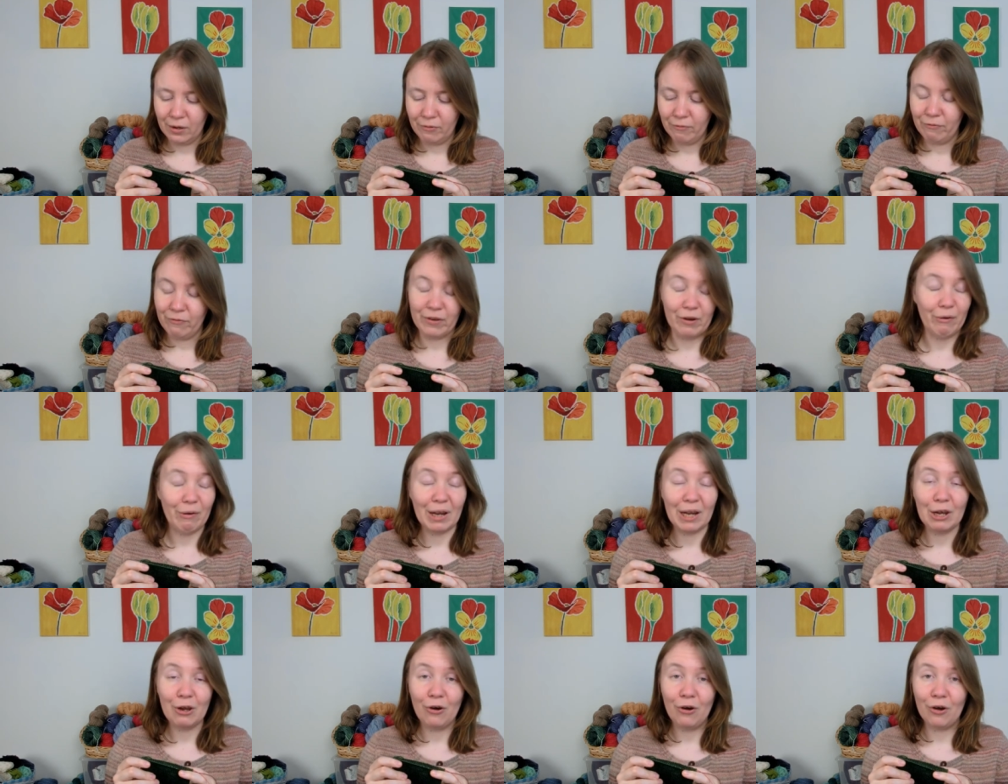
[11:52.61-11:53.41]
very
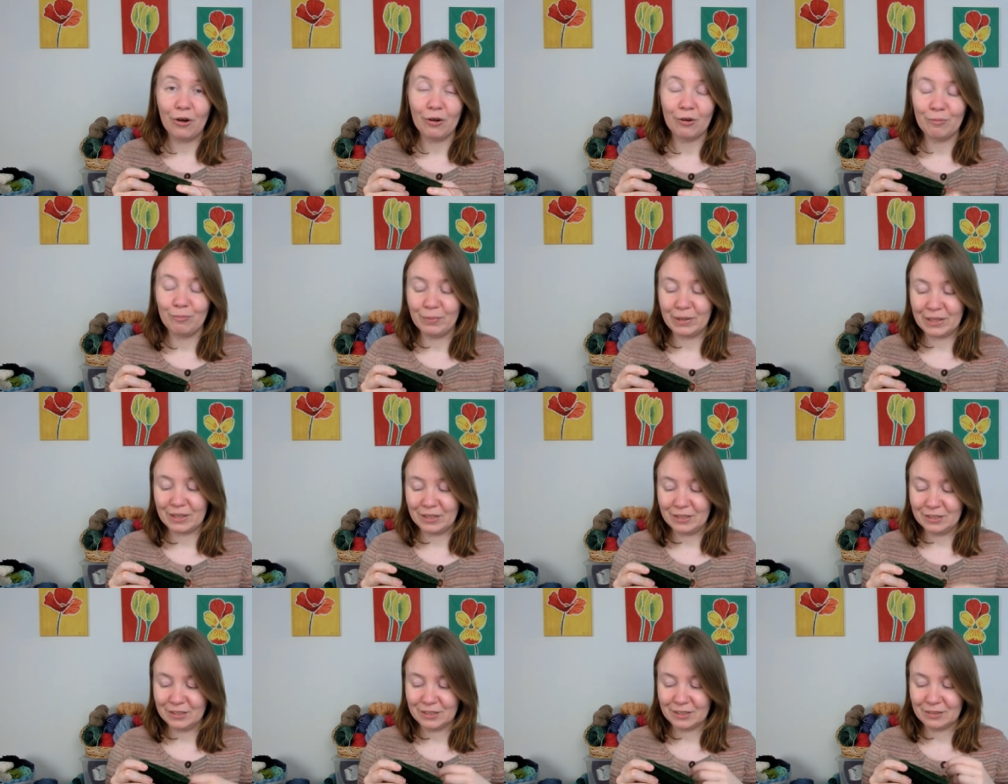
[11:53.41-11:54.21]
long
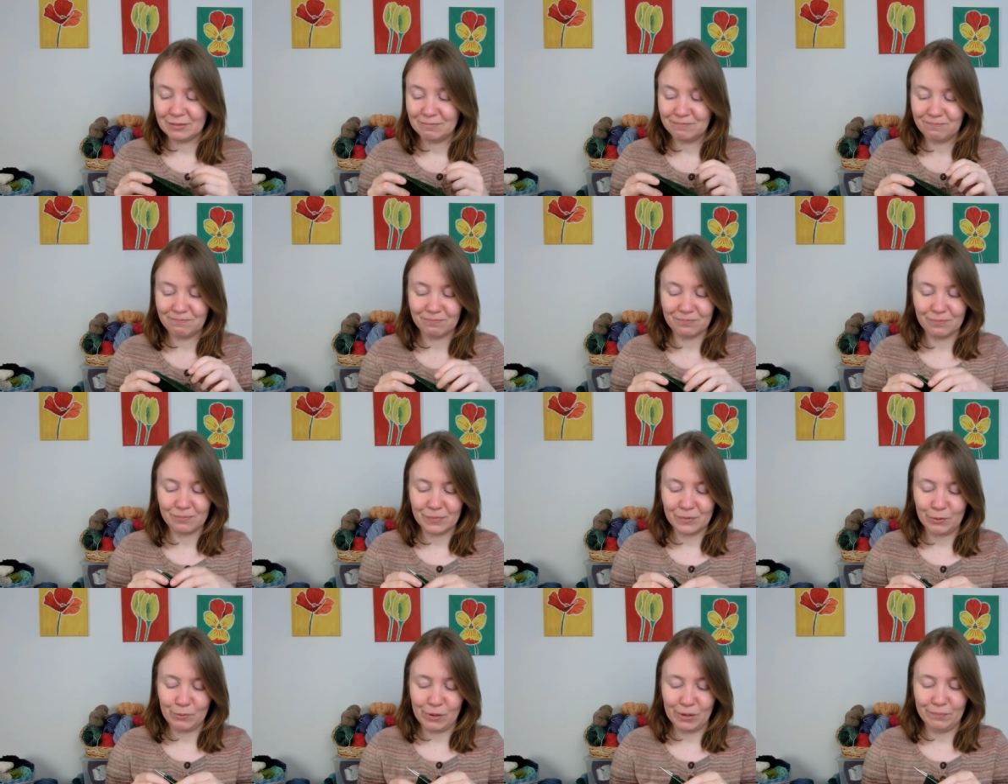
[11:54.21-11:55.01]
because
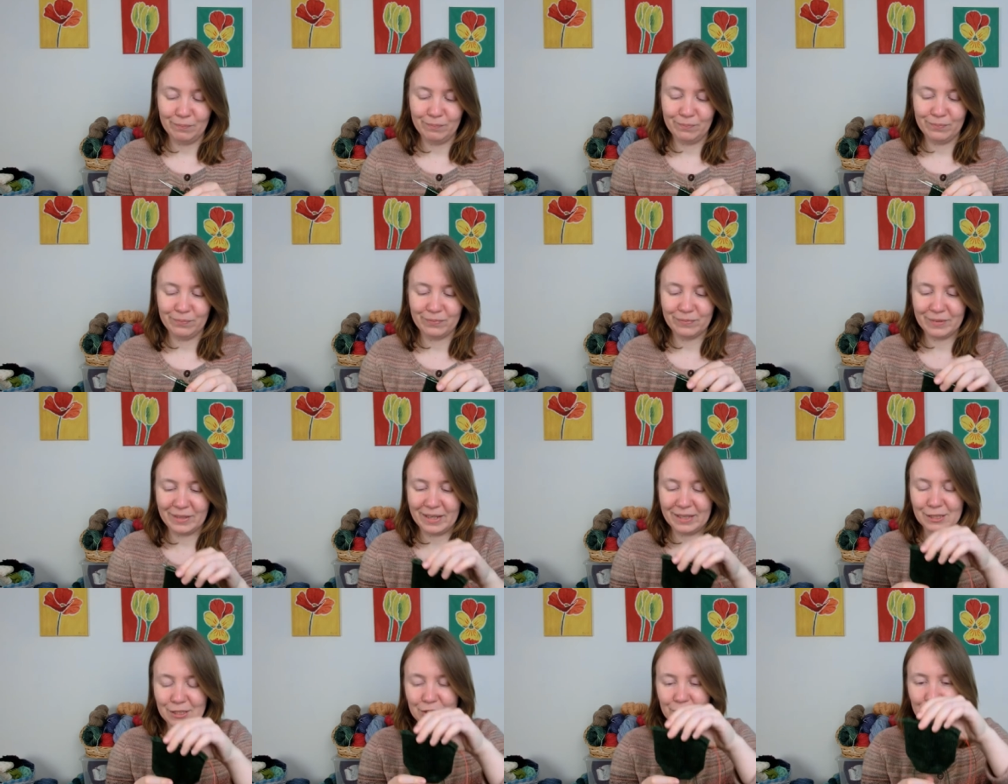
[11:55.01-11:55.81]
well
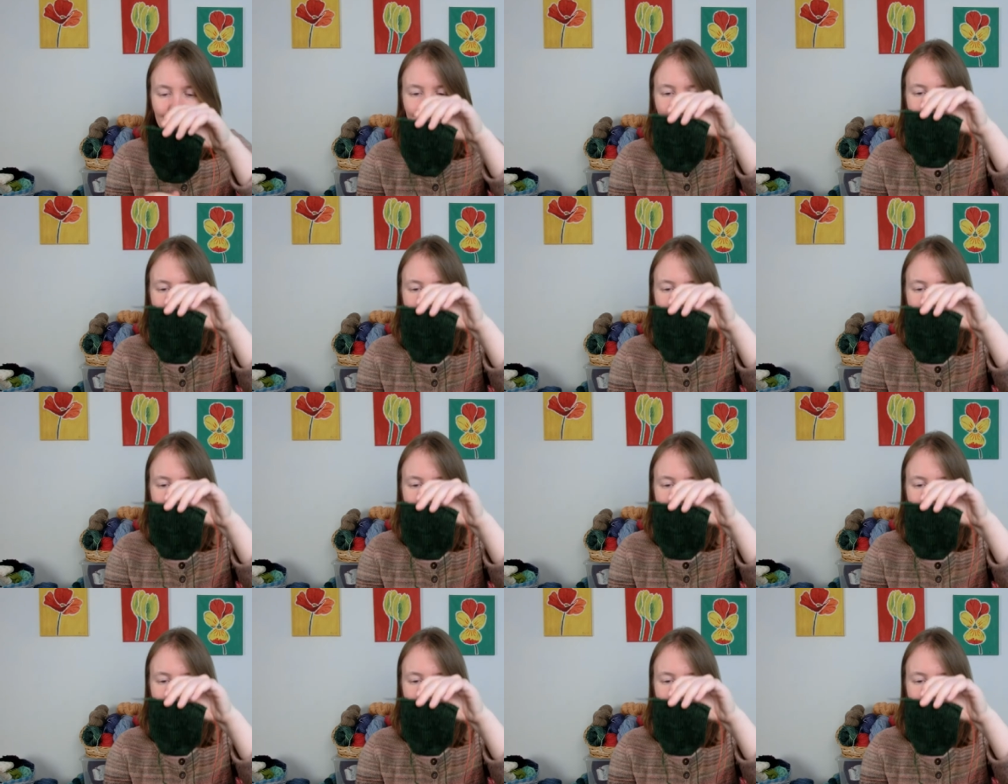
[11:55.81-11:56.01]
let's just